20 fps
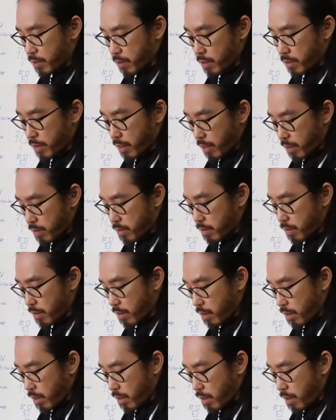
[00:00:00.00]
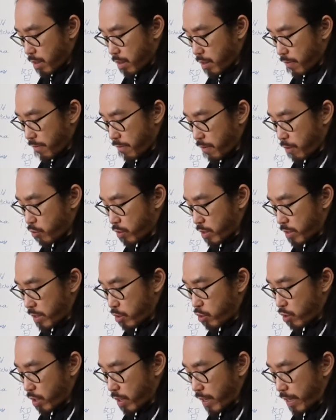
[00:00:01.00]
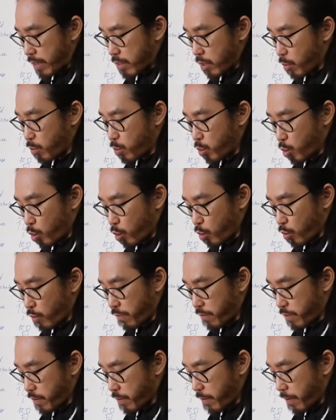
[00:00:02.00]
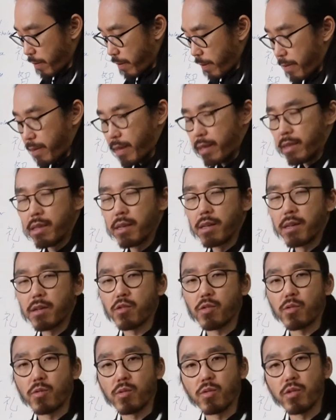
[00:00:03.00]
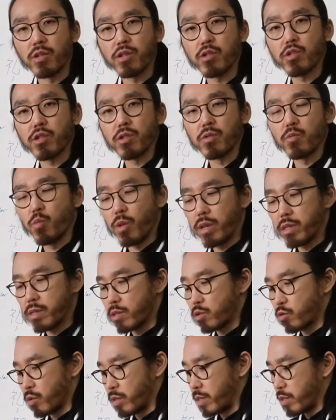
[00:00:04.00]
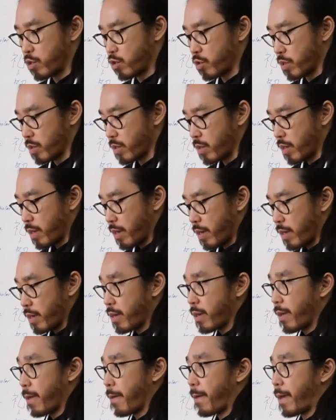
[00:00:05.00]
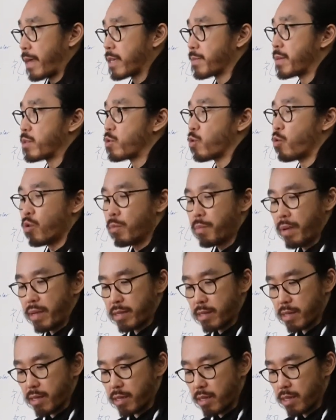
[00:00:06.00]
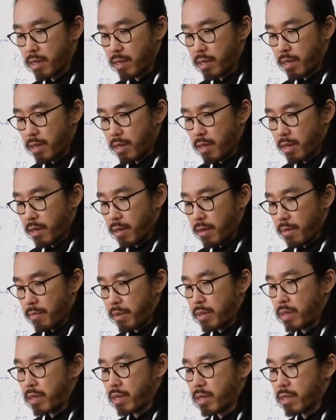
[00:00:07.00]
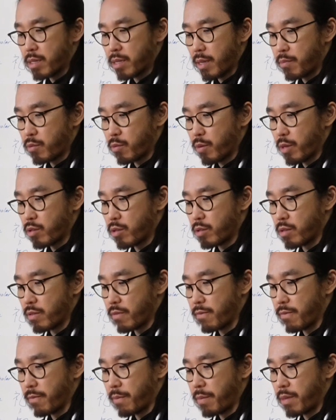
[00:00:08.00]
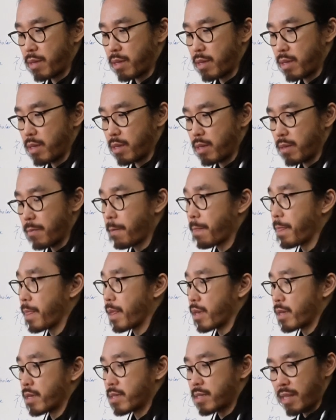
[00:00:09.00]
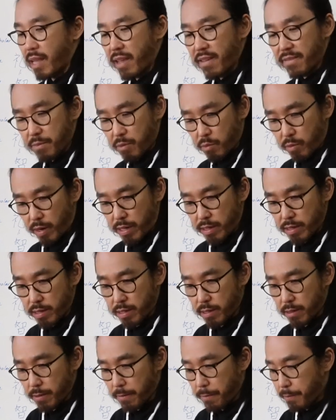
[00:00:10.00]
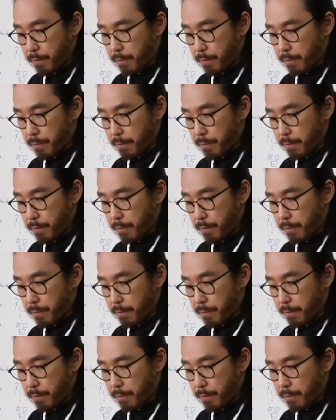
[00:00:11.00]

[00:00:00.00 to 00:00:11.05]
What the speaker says: just as Friedrich Nietzsche has observed that the Christian Western tradition has been tormented by the conceptuation of the slave morality,